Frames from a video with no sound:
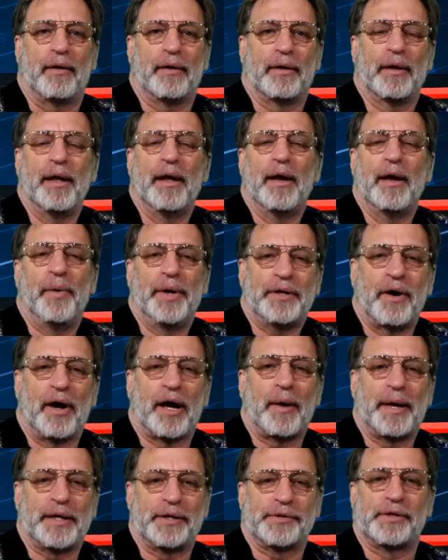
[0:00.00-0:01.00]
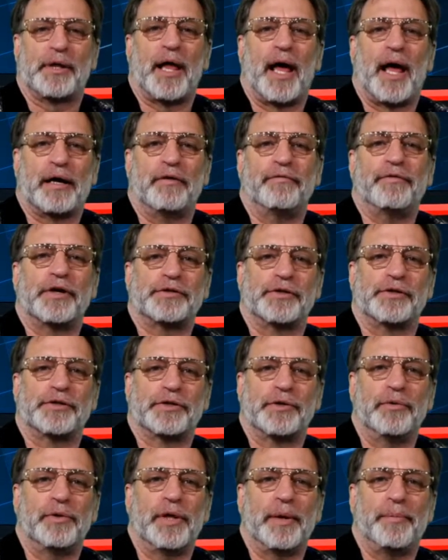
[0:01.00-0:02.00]
We talk about this a lot in investor
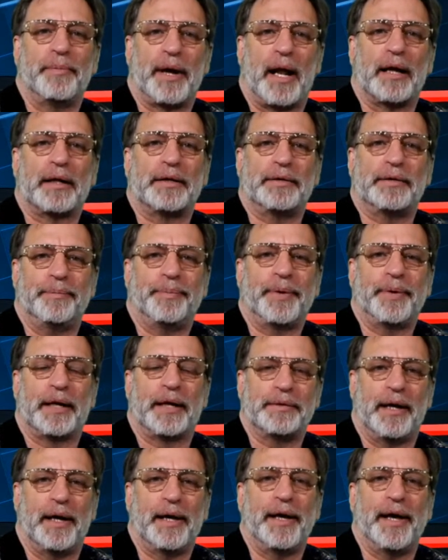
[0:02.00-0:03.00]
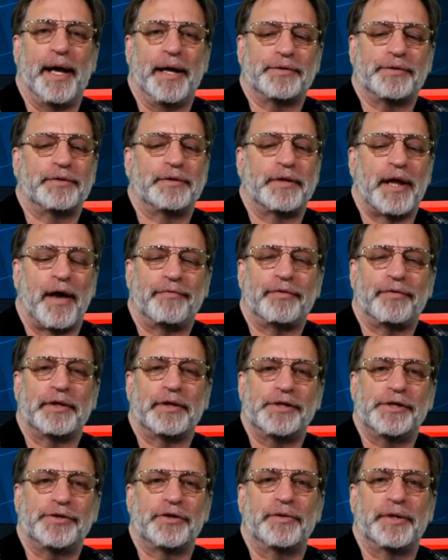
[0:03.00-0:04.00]
schooling, but I'll tell you, it's definitely true,
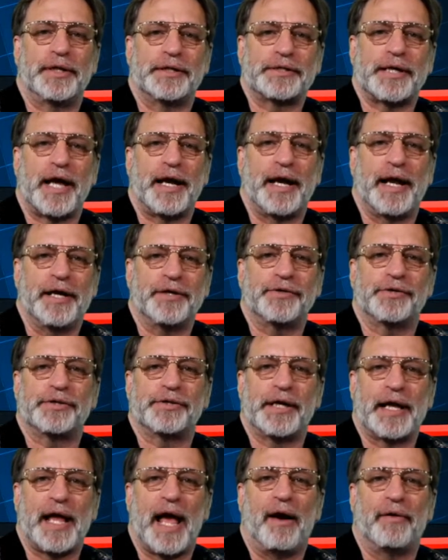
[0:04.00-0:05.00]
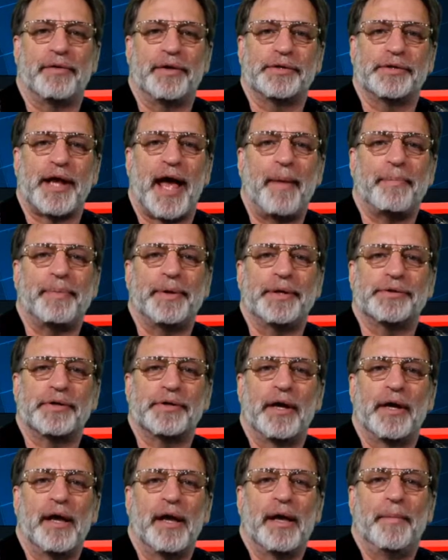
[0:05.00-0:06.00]
and it's kind of interesting how this happens.
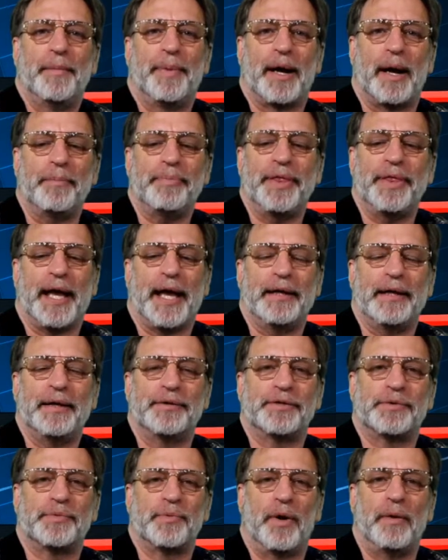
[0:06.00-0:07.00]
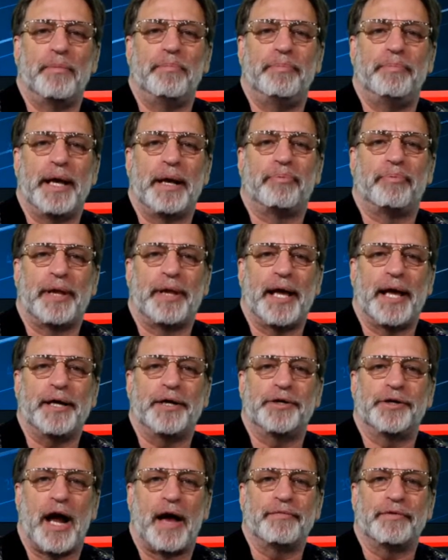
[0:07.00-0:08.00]
But I'm thinking this is one big play to drive
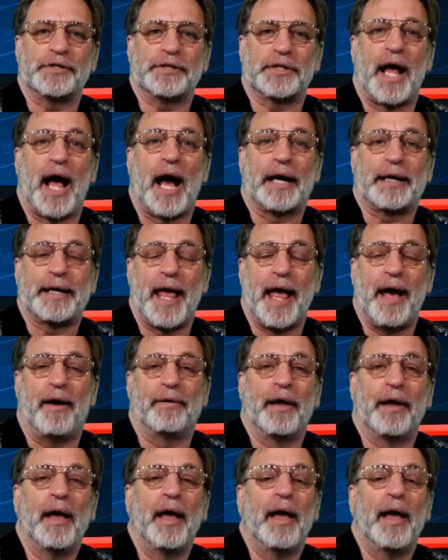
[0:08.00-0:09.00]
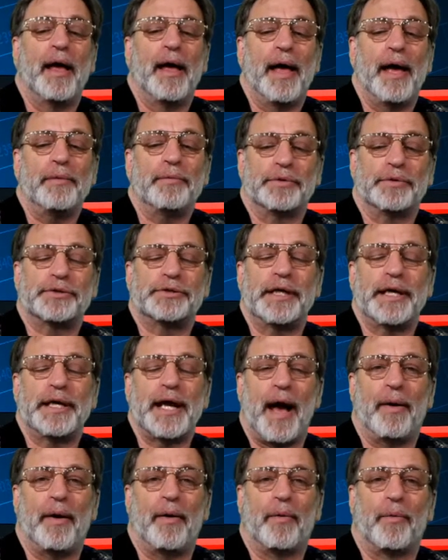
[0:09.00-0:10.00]
the stock down, and we'll see how it
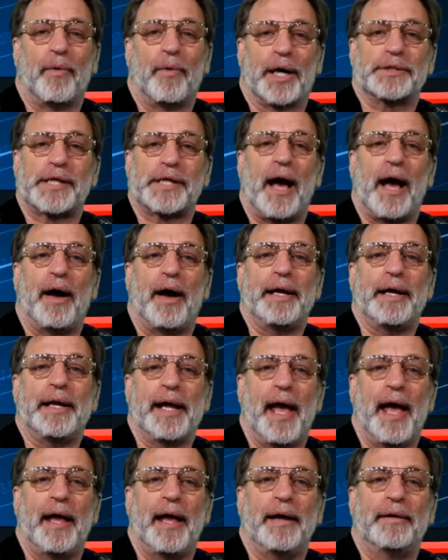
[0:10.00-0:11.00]
works out in the end.